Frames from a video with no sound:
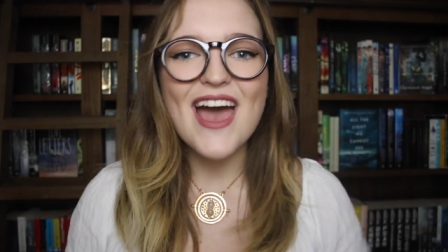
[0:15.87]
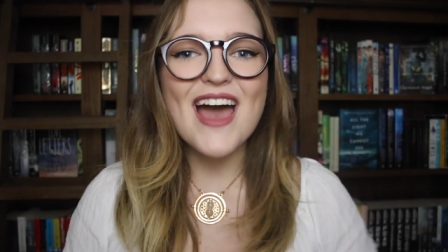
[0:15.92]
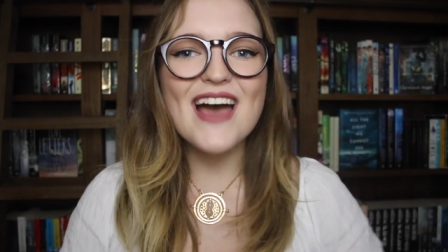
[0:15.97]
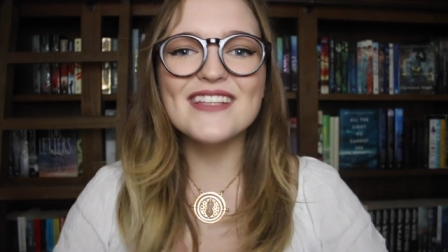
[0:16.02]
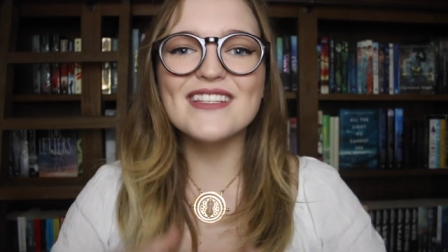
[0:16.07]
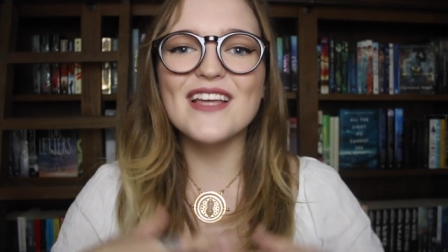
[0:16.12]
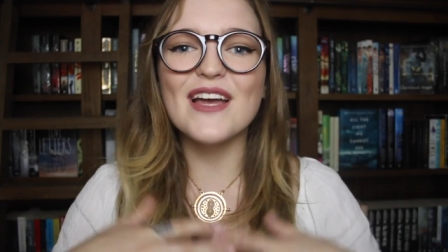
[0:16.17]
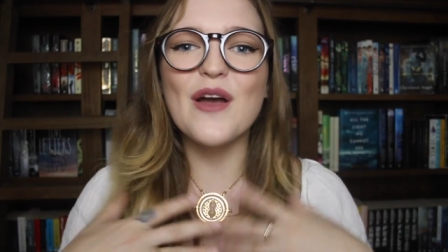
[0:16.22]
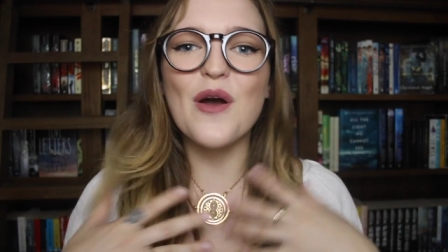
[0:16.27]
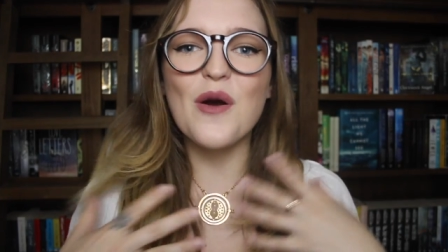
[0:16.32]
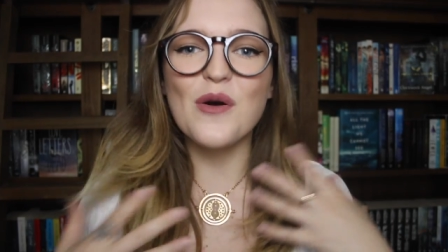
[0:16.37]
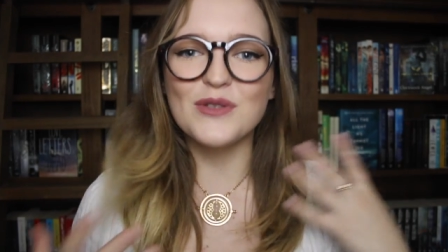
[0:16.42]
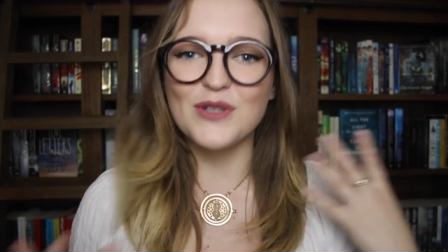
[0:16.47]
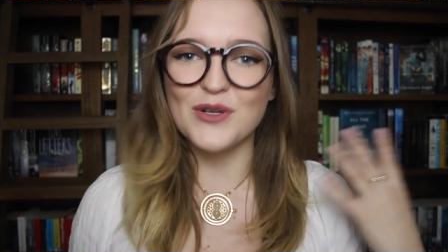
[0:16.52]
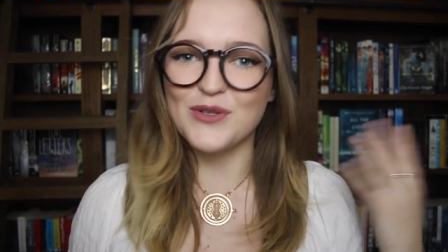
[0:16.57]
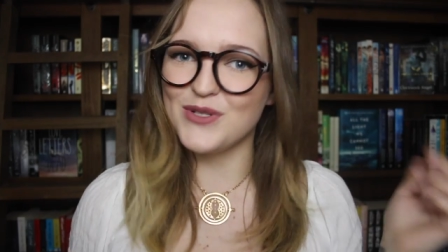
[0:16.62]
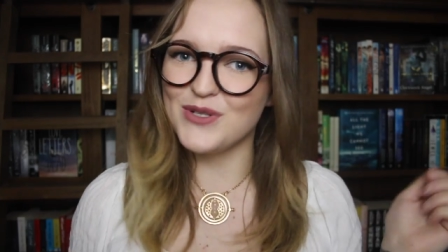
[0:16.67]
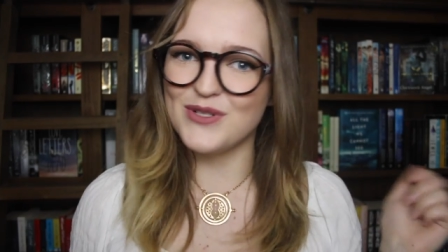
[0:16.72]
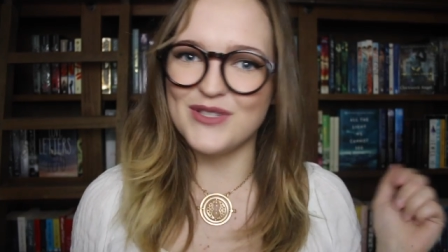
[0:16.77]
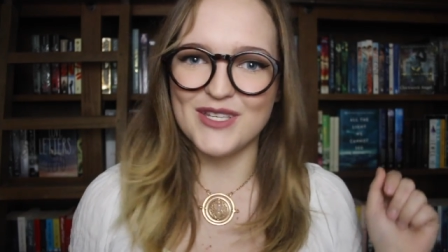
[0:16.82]
as I hold
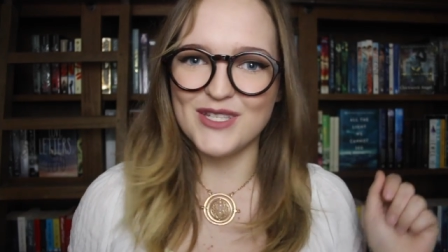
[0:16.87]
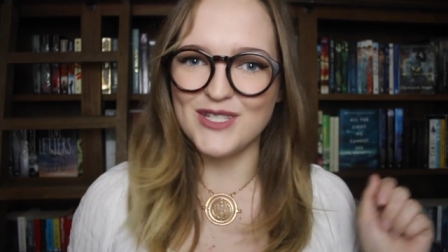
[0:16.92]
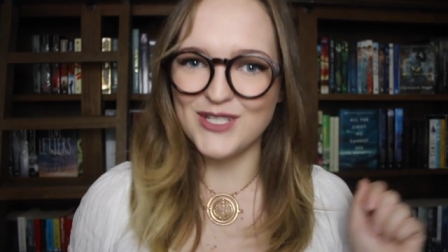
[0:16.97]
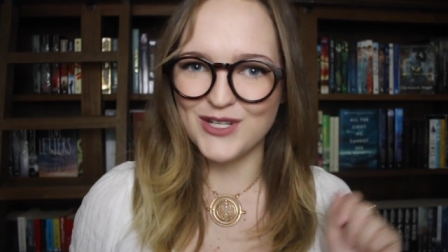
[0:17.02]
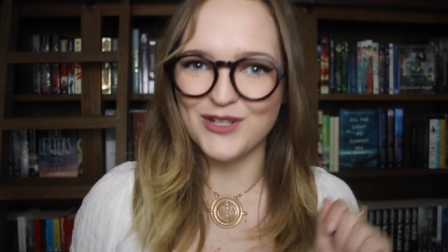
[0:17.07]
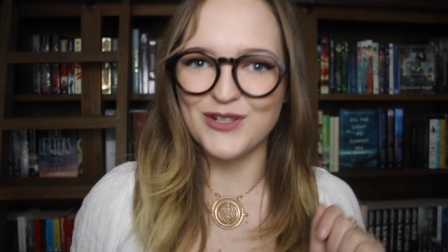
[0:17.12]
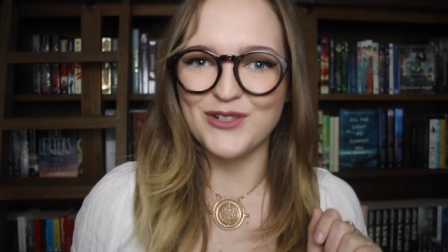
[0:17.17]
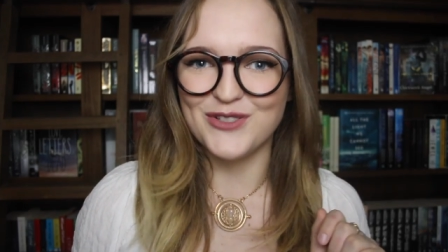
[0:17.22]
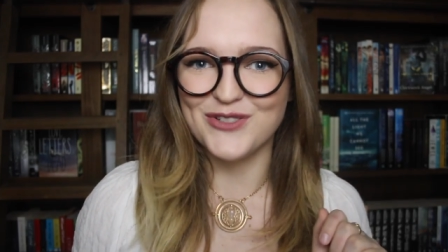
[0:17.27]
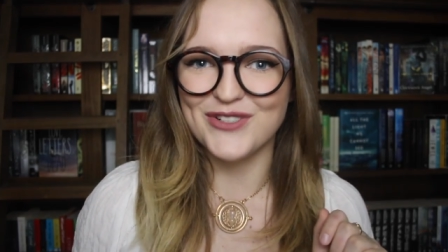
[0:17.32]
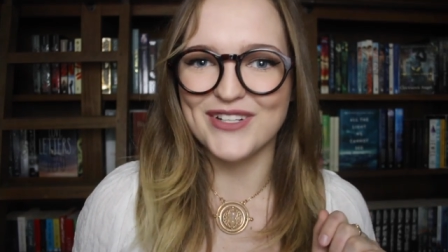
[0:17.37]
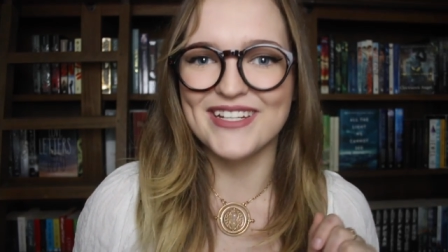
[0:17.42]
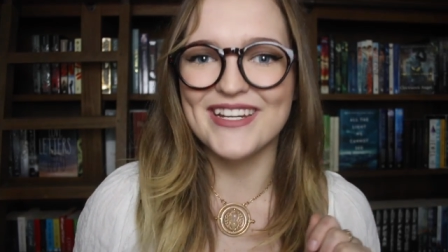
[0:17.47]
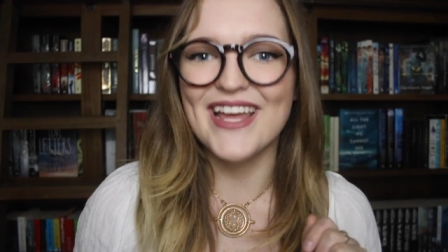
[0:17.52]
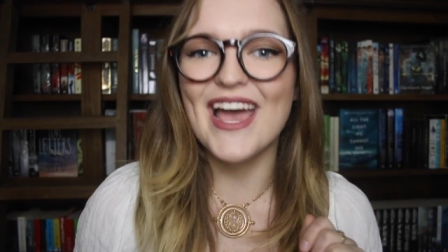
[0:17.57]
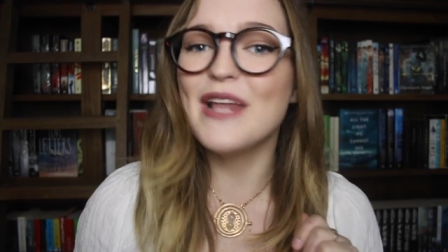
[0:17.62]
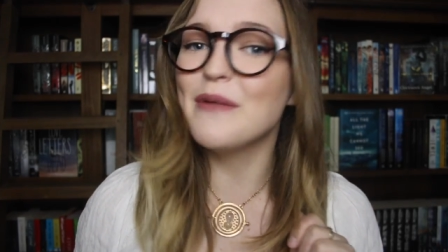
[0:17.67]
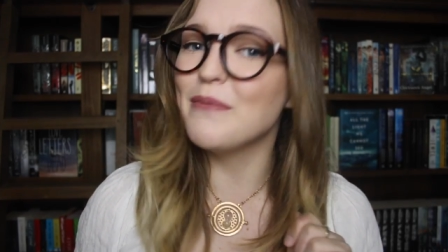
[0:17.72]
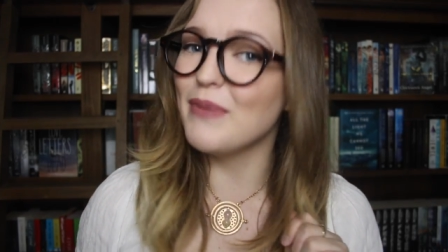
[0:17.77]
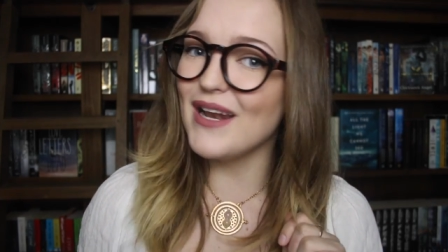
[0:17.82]
on to these
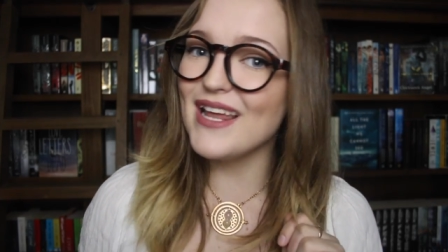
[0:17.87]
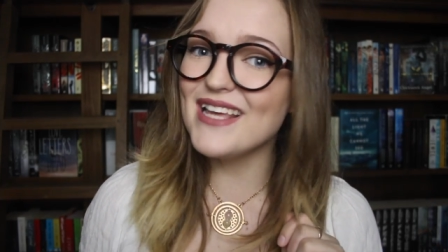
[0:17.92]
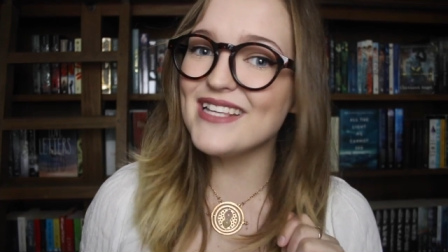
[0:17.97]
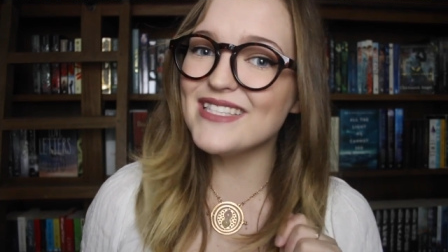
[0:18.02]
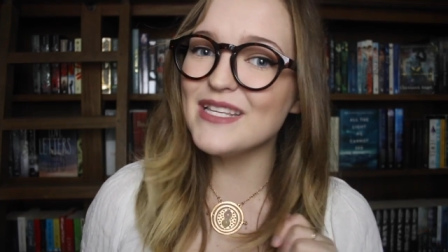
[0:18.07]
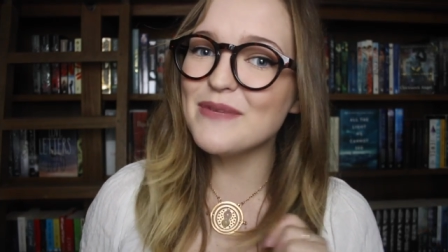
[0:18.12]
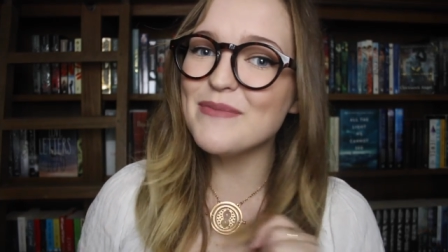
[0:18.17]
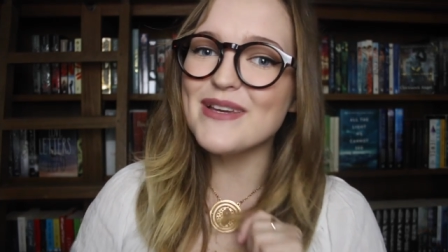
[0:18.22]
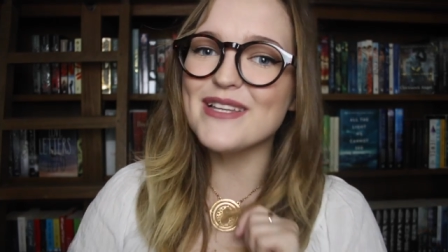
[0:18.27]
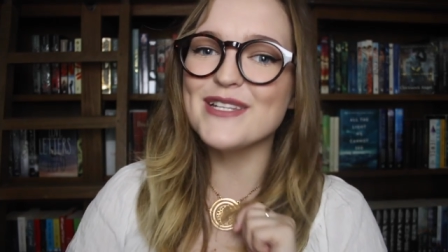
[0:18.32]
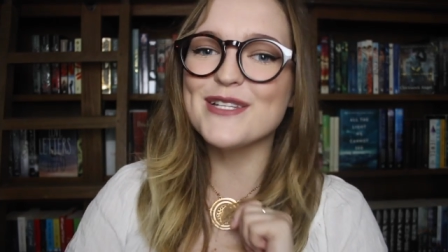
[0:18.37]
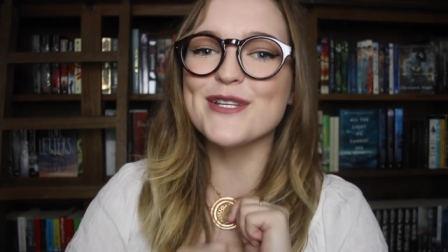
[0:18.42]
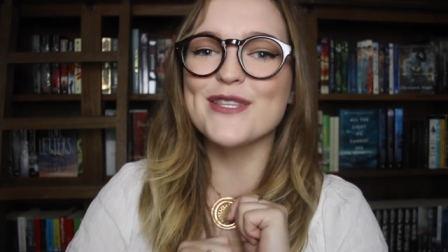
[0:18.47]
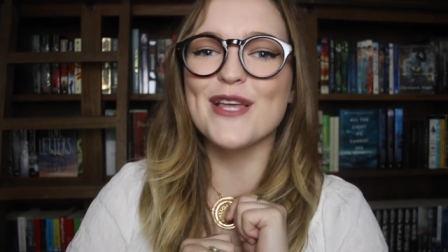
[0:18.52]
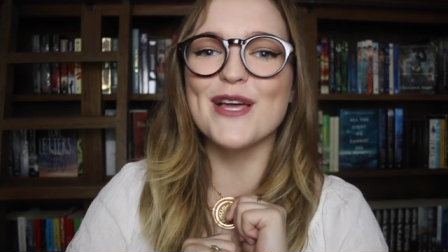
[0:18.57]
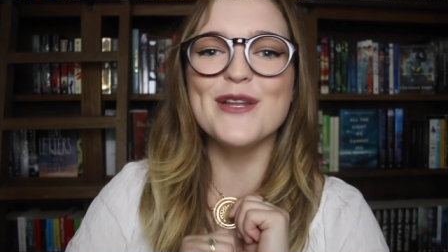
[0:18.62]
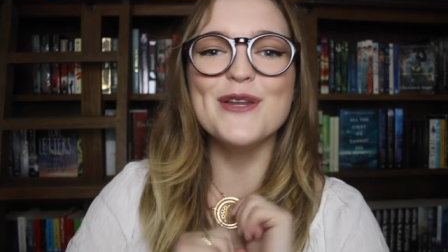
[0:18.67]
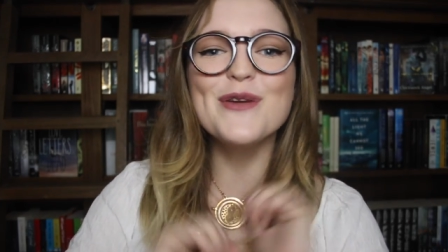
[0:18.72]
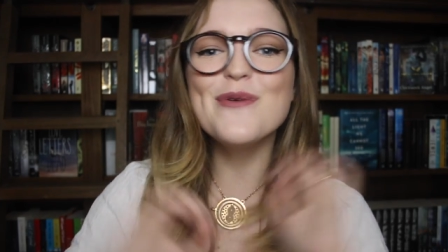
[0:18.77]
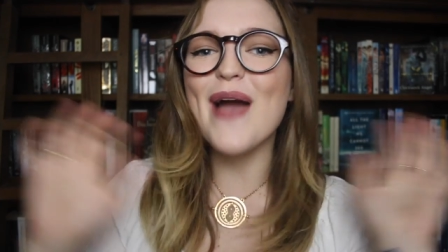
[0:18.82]
children and place them into
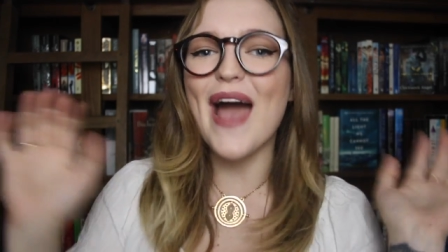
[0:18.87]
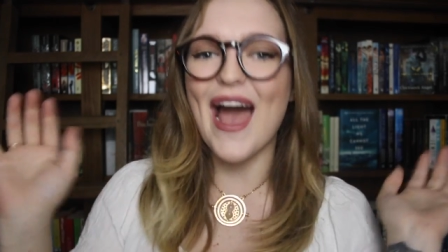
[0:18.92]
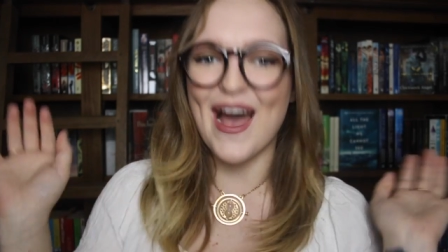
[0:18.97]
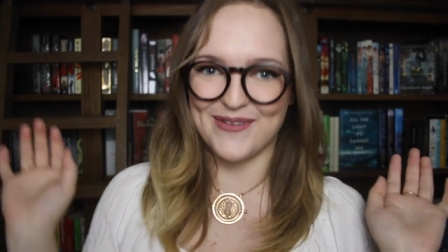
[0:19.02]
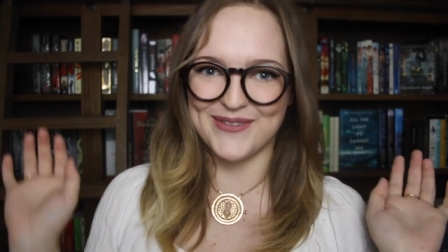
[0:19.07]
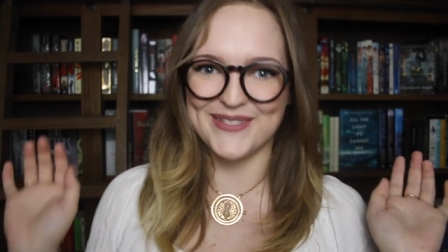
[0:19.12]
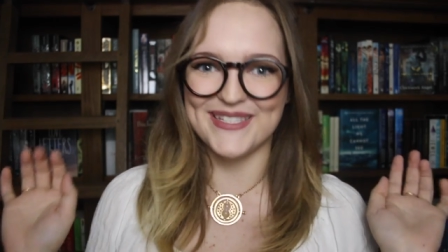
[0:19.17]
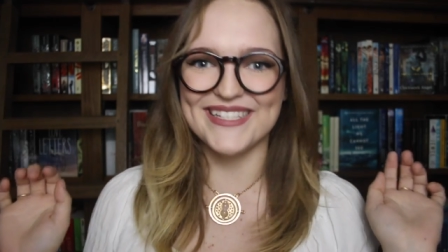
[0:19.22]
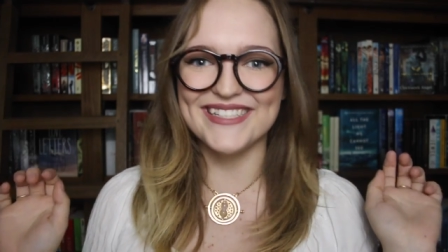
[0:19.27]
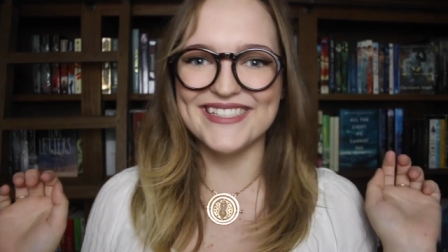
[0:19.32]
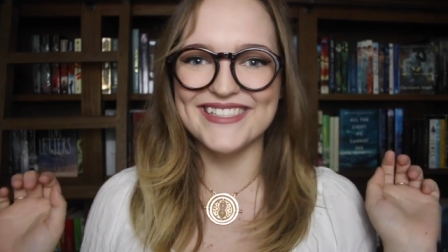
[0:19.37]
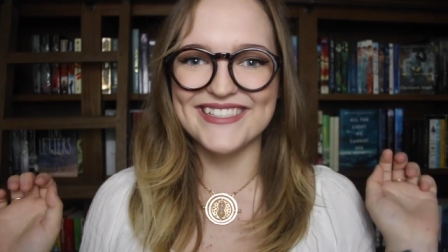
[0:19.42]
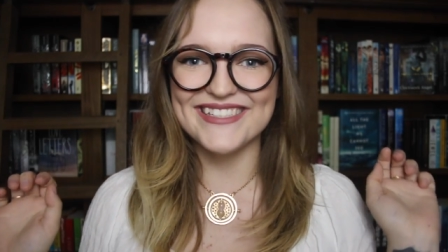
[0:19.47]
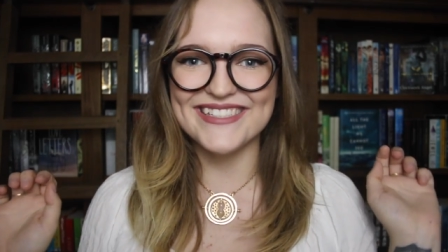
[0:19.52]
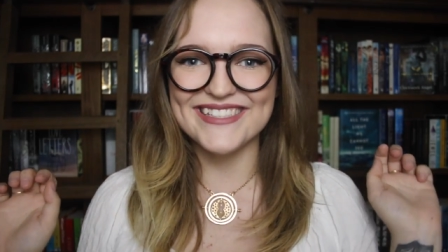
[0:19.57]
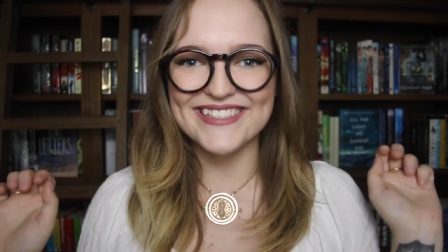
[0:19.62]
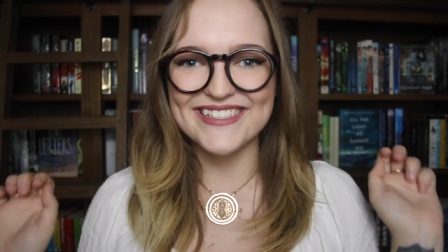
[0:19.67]
their new houses.